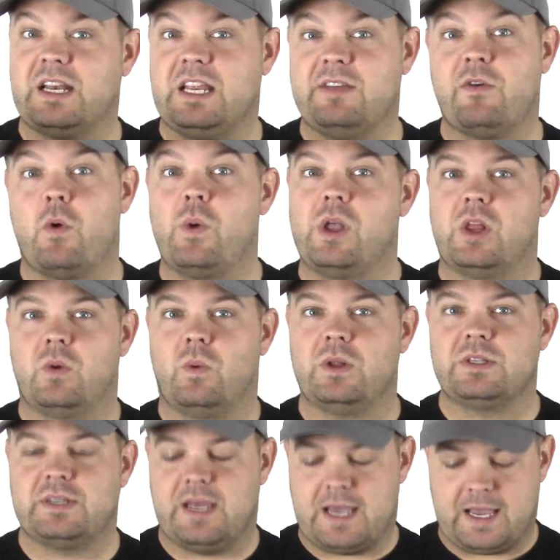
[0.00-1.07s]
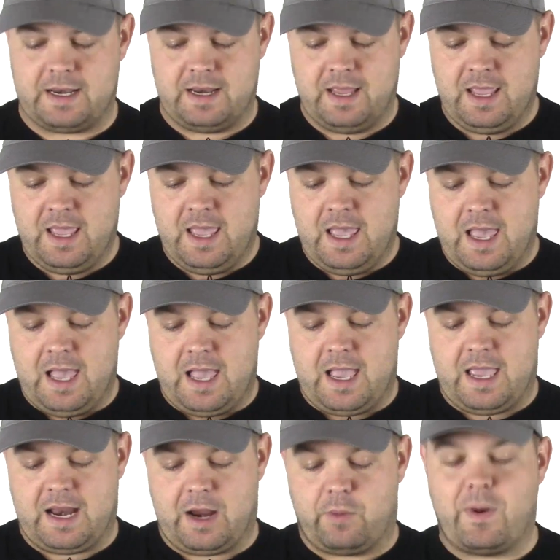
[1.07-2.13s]
an Evo wheel and one's not.
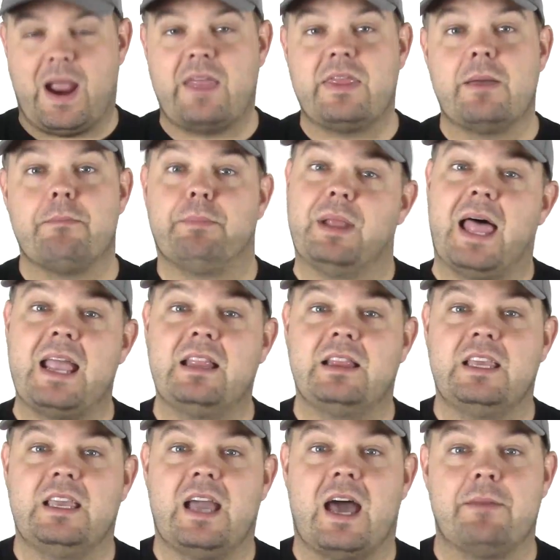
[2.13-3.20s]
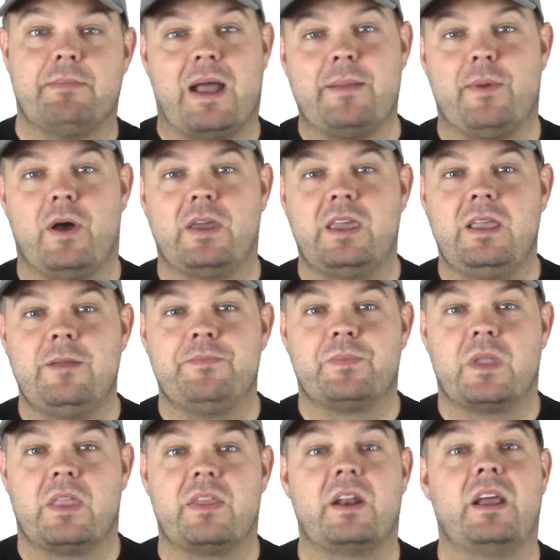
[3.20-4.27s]
And I ran them blindly on my buggy.
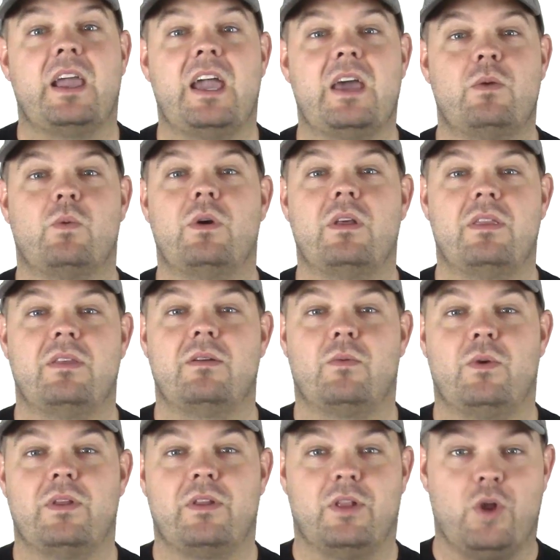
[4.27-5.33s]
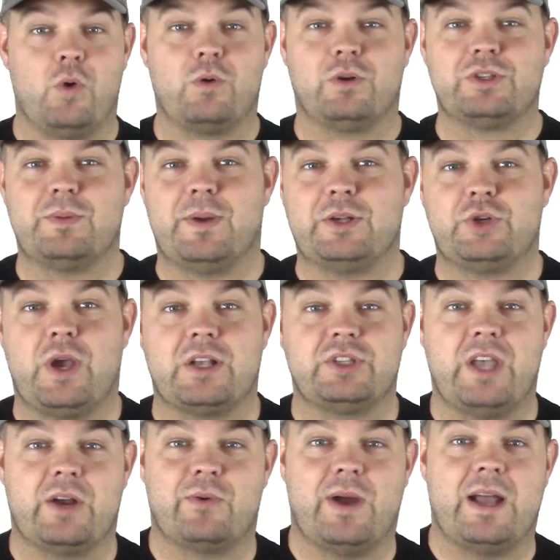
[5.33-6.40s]
And then I had one of the locals at my track,
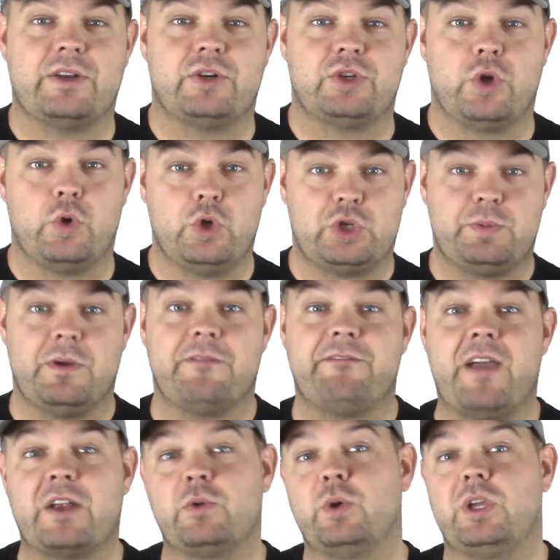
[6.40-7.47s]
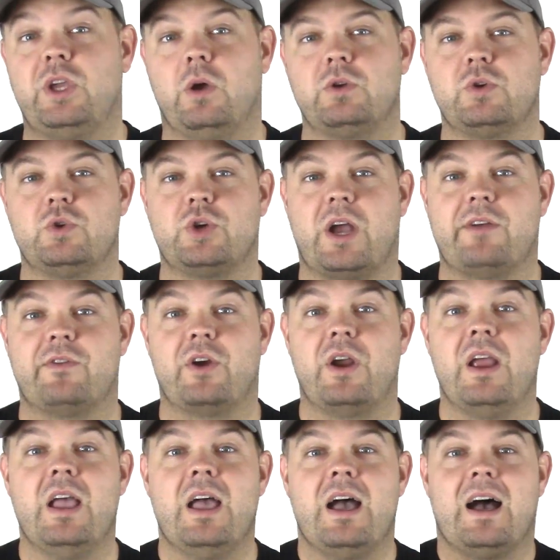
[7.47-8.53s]
Zach Rogers, who used to be a factory Kyosho driver.
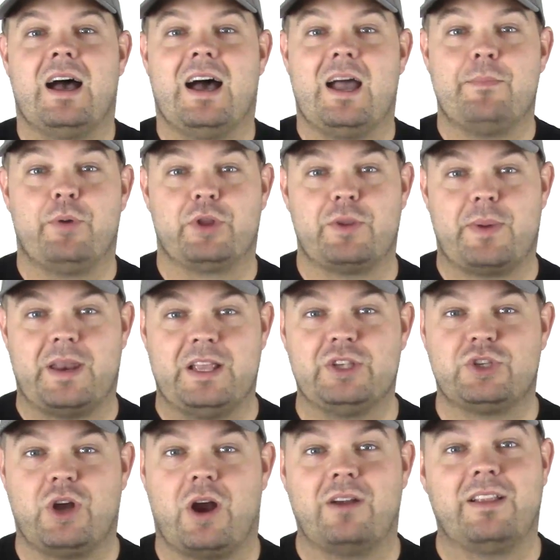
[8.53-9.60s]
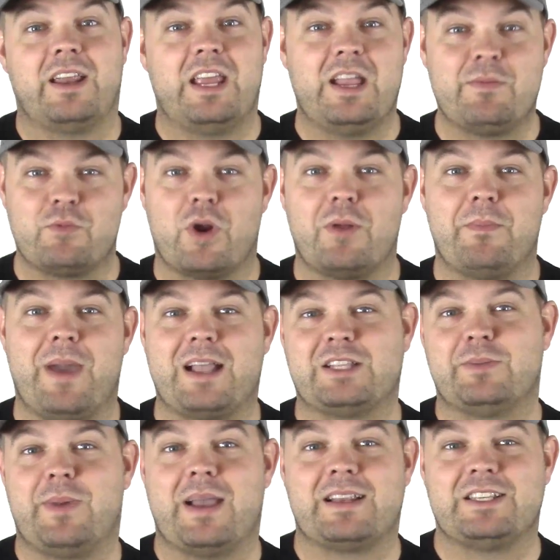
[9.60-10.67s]
I put them on his car and let him run them back
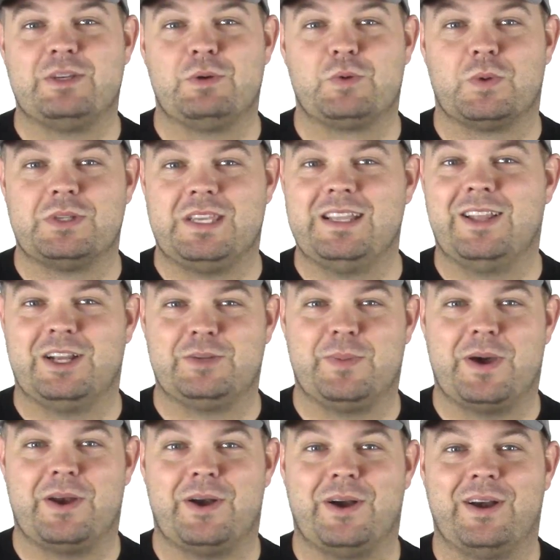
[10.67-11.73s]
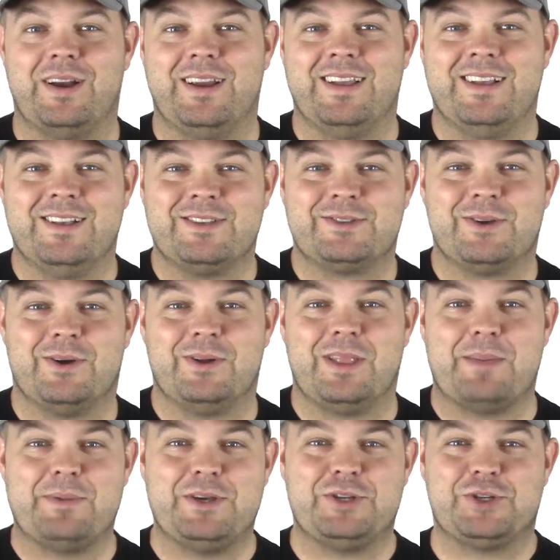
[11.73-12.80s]
to back to see which ones he liked better. So
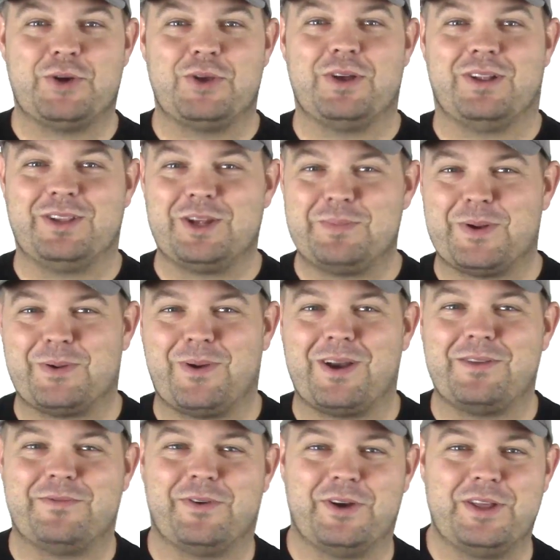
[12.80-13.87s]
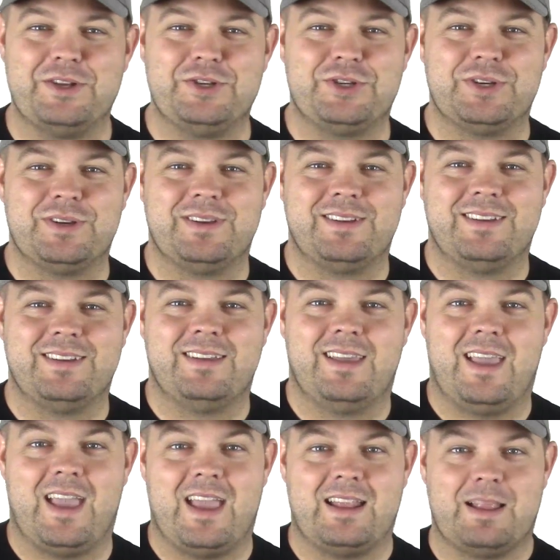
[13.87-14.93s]
let me show you a little bit of running footage.
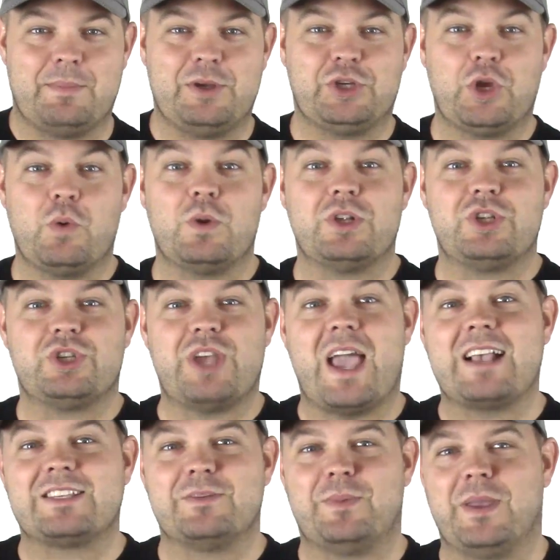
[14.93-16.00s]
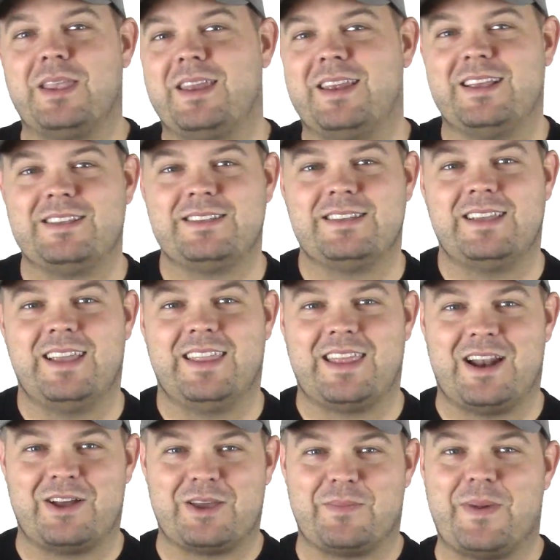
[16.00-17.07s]
And let me show you what Zach's opinion is. And
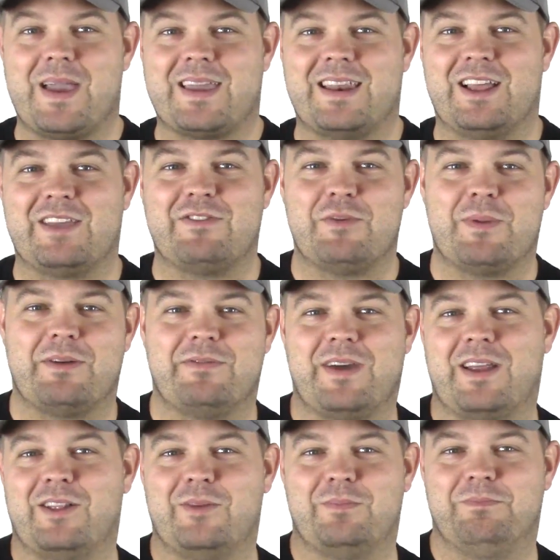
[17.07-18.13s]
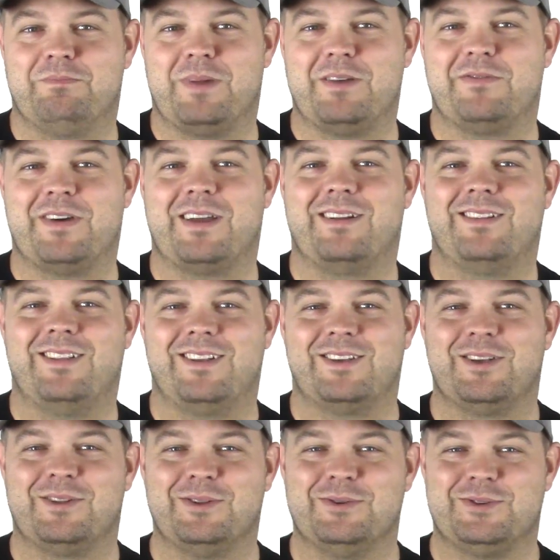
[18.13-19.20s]
then I'll get back and I'll give you my final
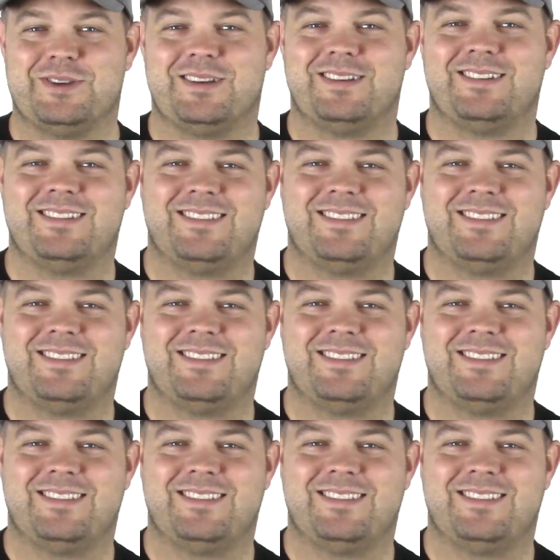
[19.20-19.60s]
conclusion.